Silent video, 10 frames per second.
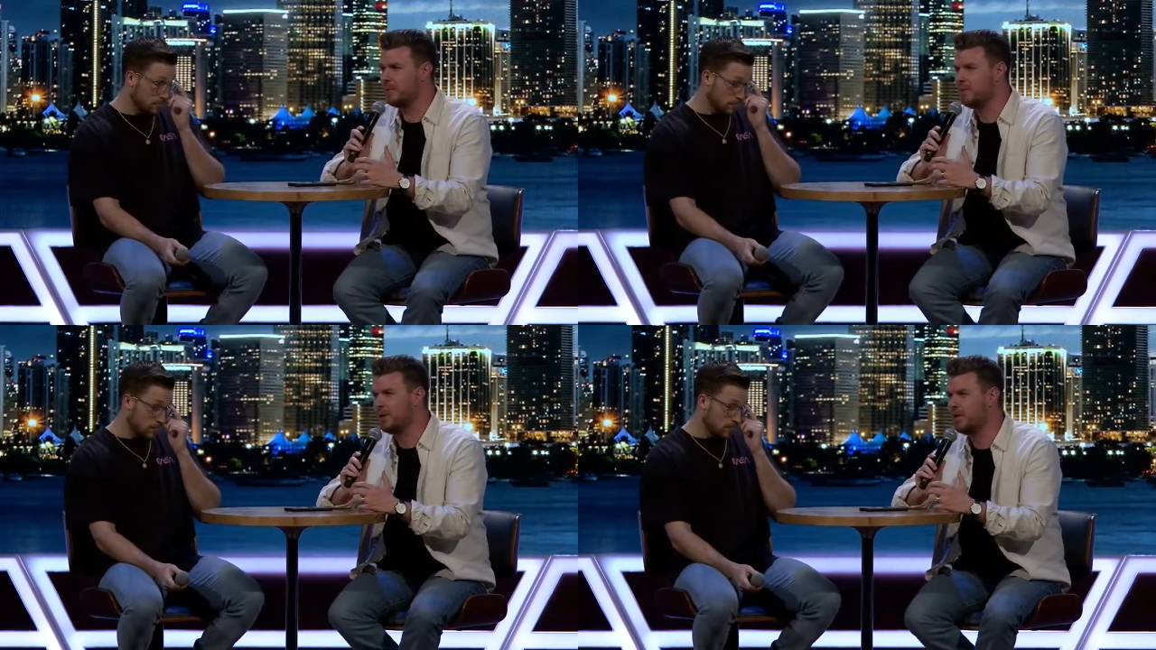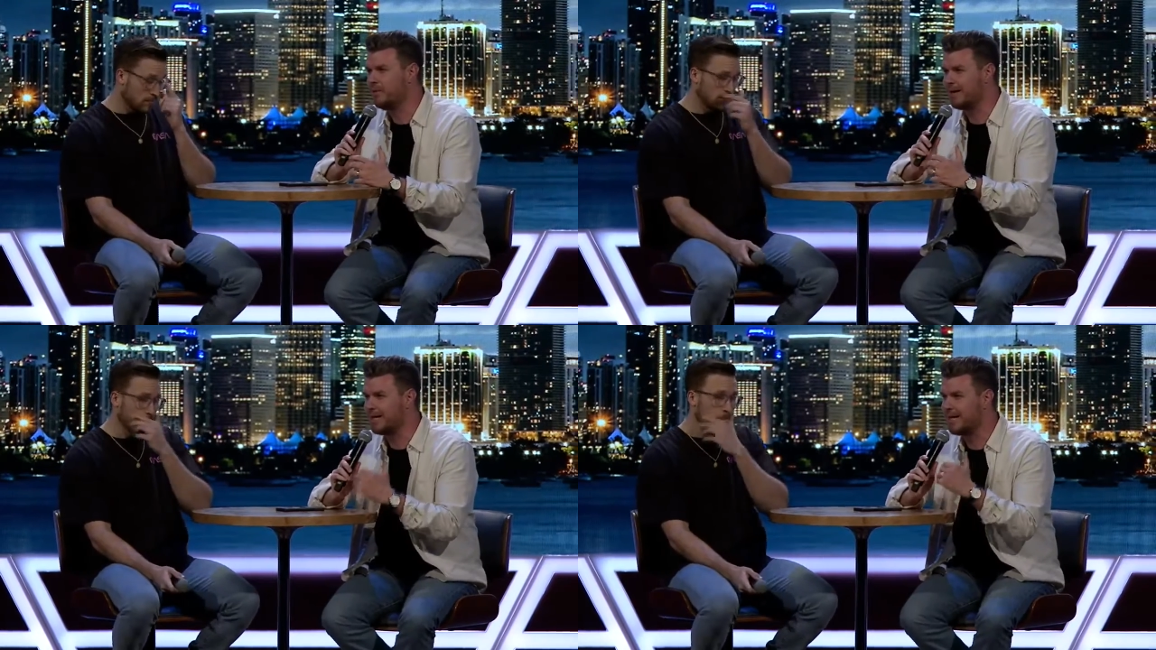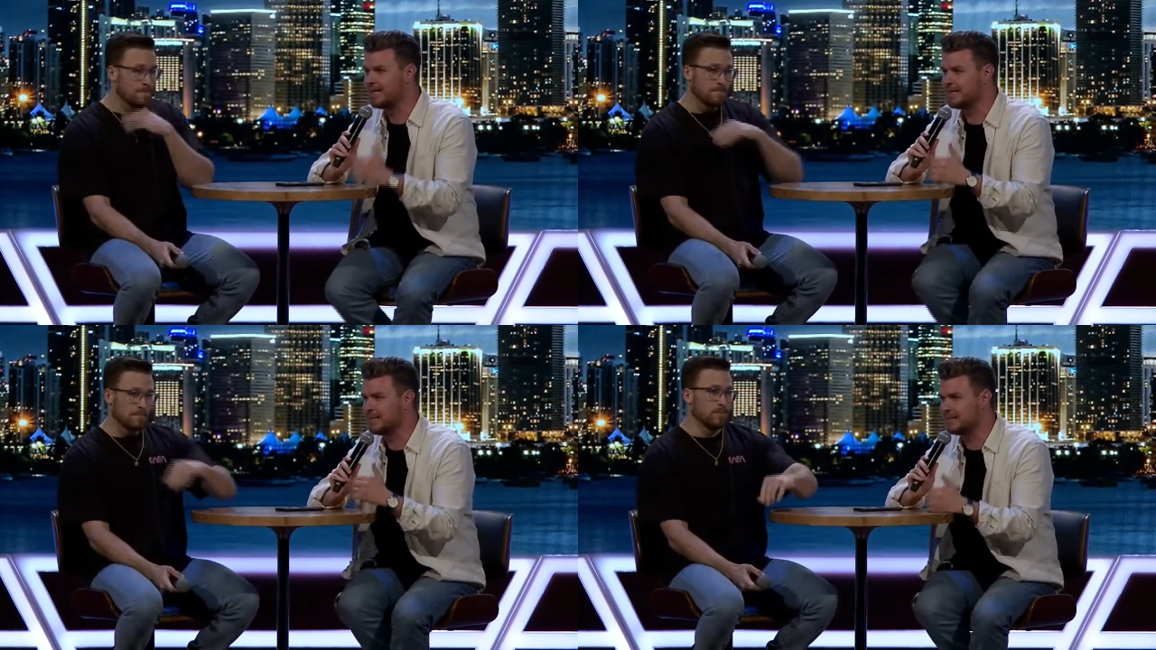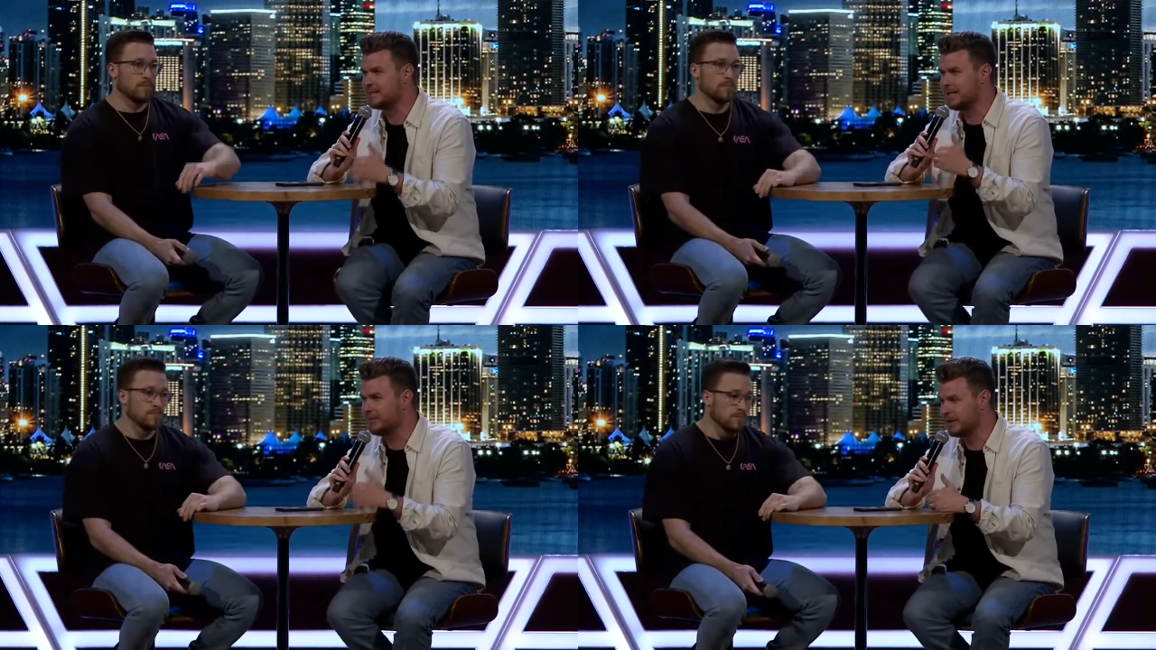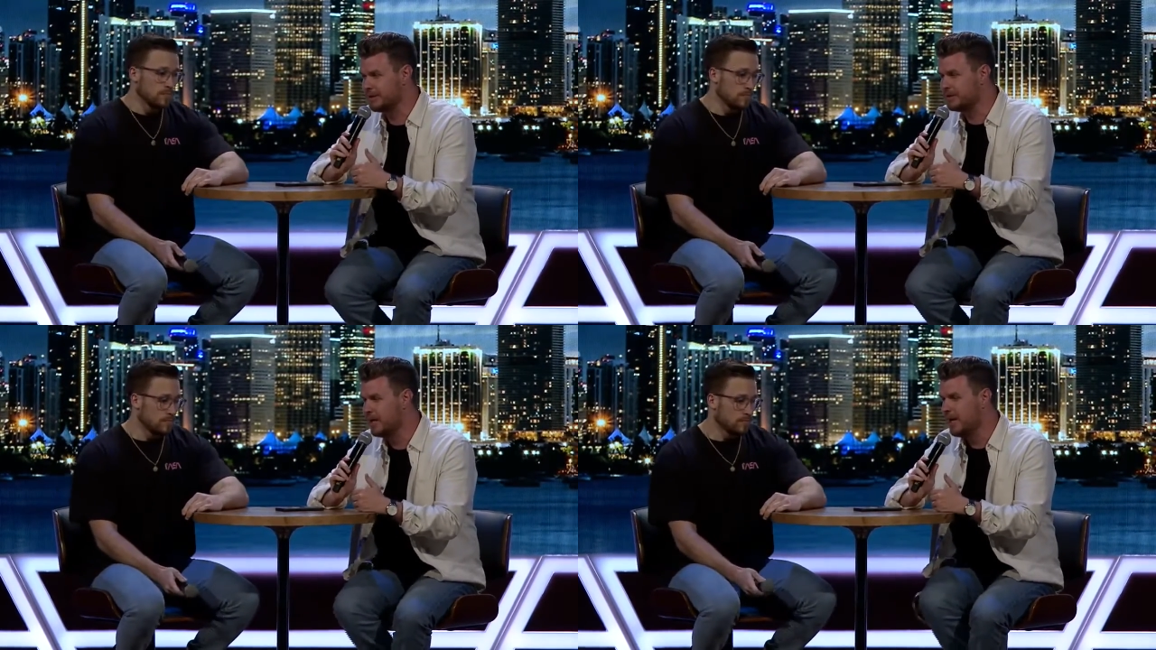Speaker 1: We really want to get this
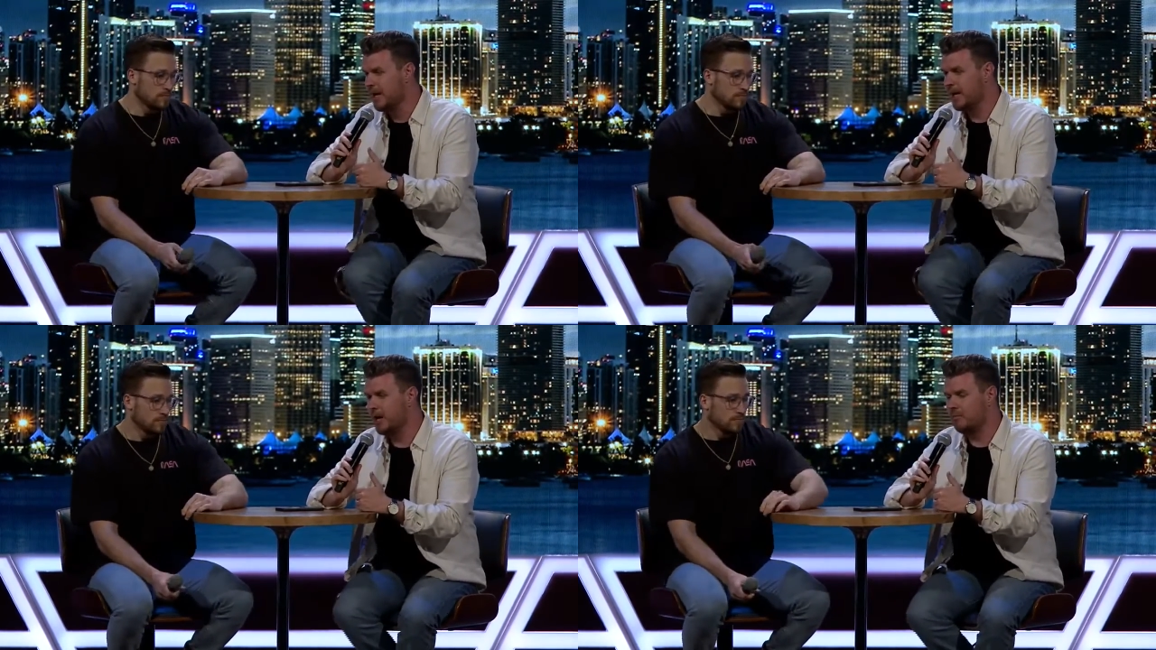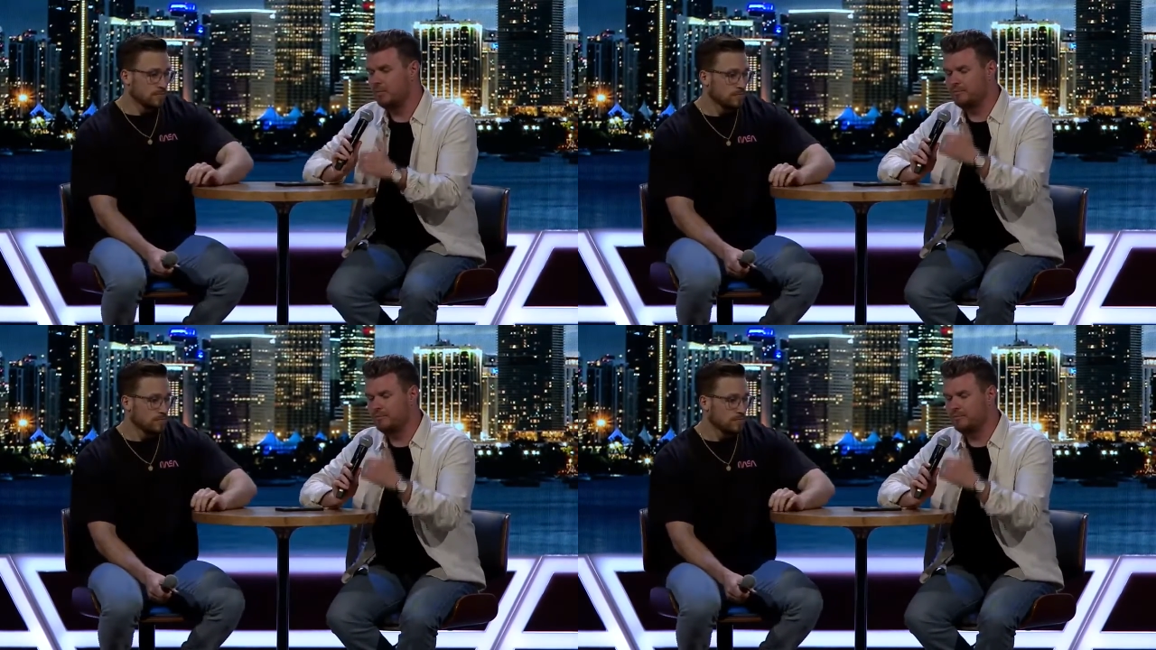series uh,